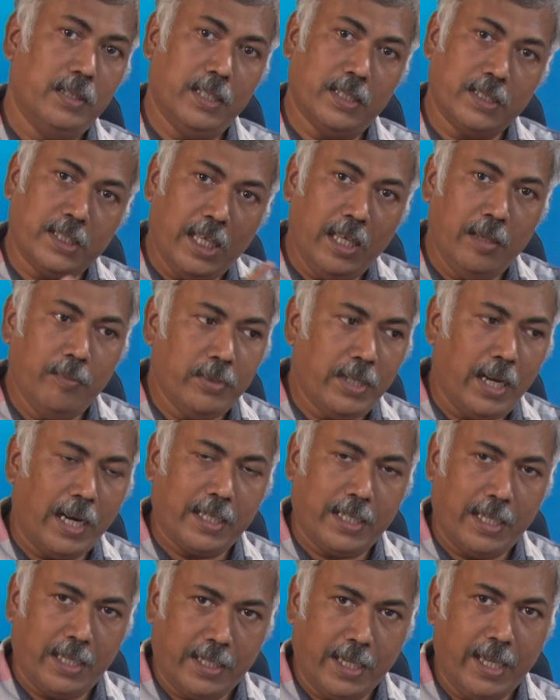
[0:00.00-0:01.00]
the same
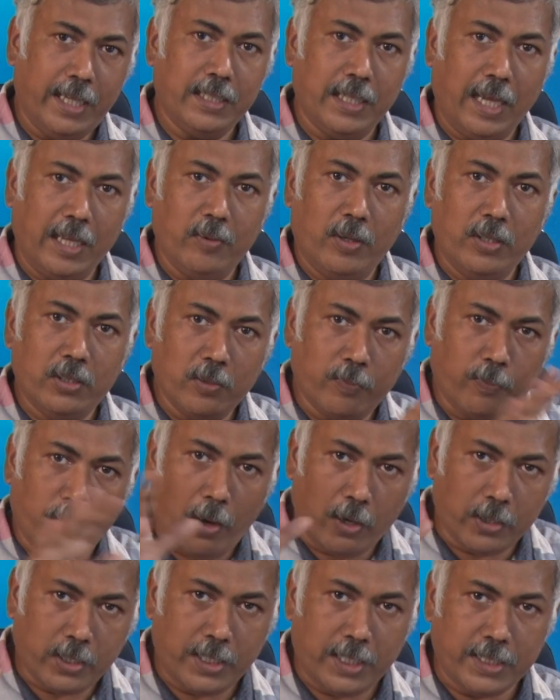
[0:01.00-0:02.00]
data right I want to
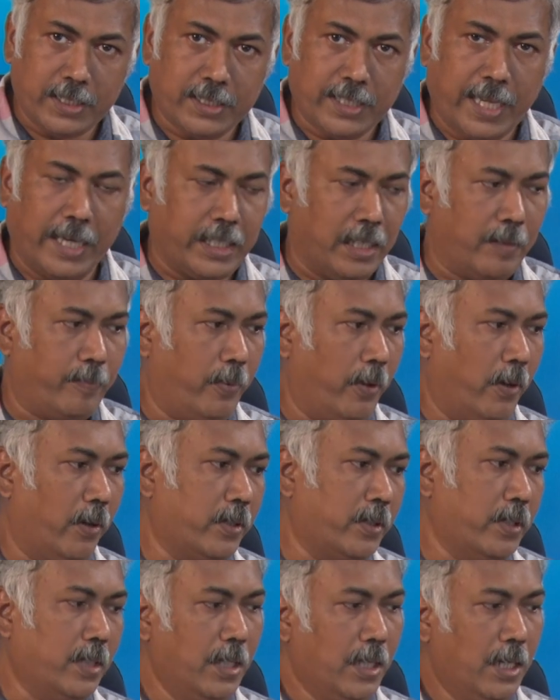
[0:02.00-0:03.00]
plot it as a scatter plot.
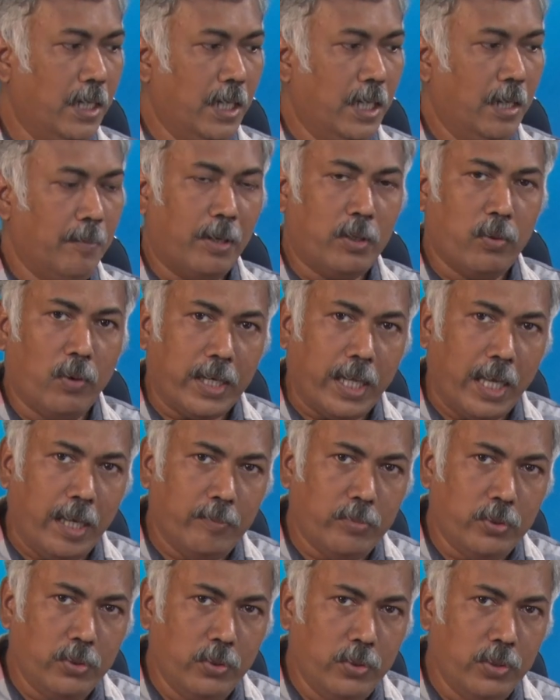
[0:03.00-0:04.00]
But what I
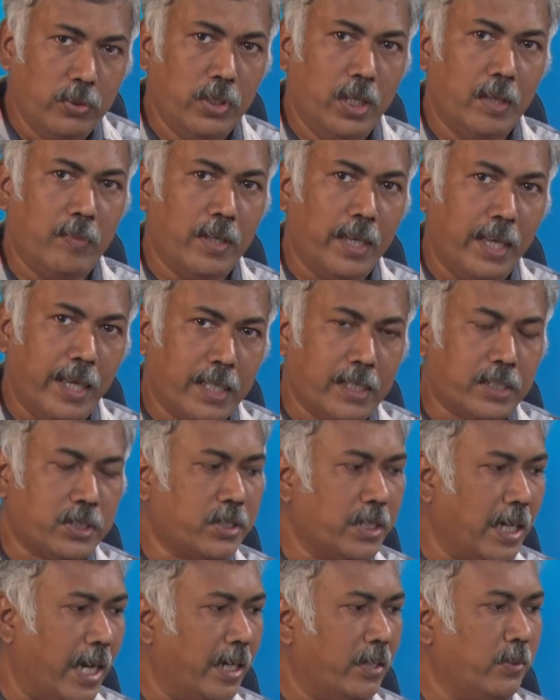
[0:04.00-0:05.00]
am giving
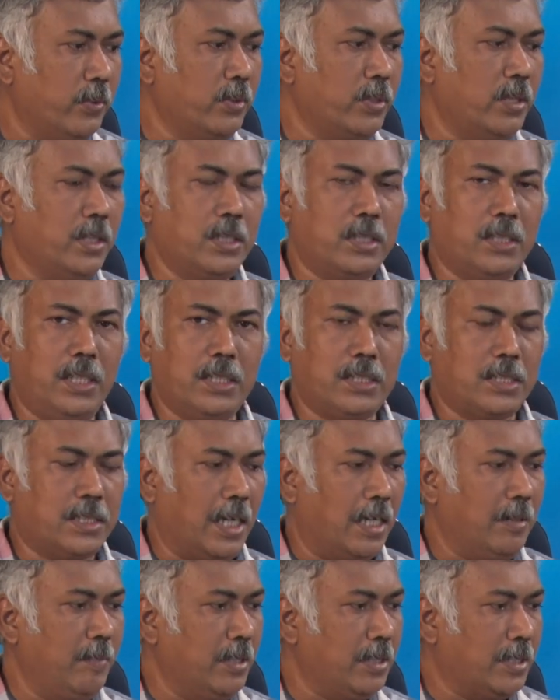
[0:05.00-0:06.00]
extra to this this
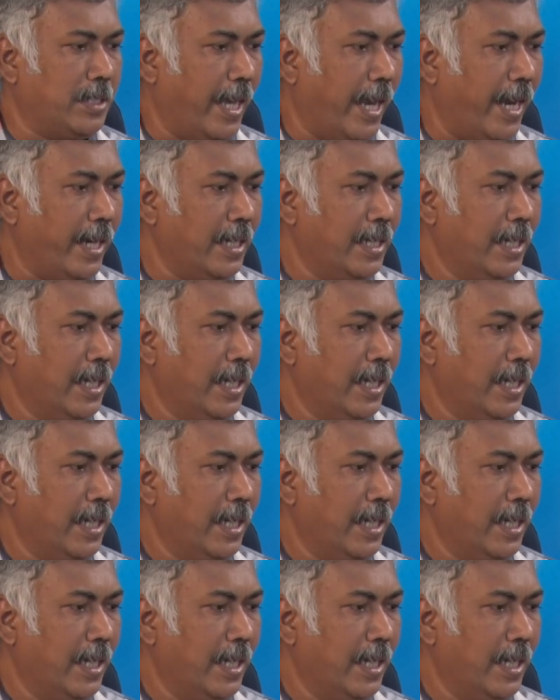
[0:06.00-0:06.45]
time is that